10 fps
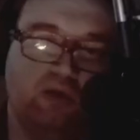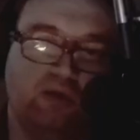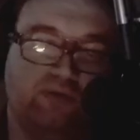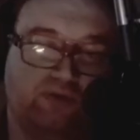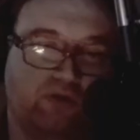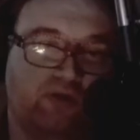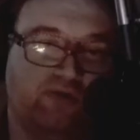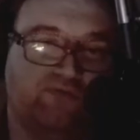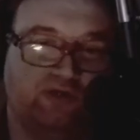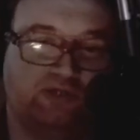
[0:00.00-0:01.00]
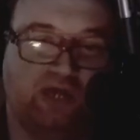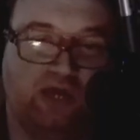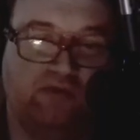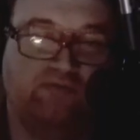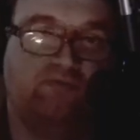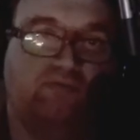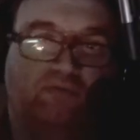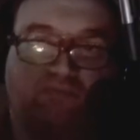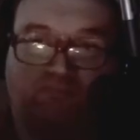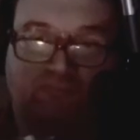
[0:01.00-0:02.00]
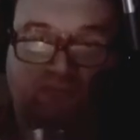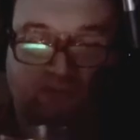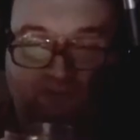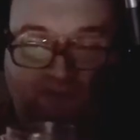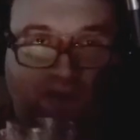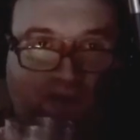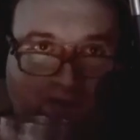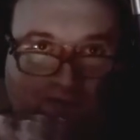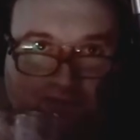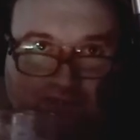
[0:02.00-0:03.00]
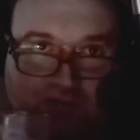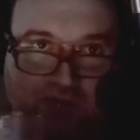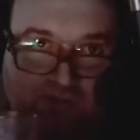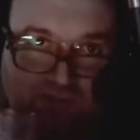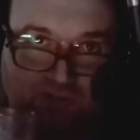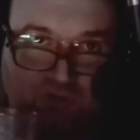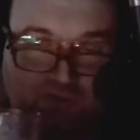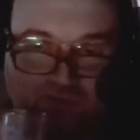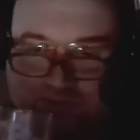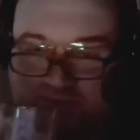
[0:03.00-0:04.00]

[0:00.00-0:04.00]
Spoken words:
They're going to investigate. They're probably going to investigate your servers.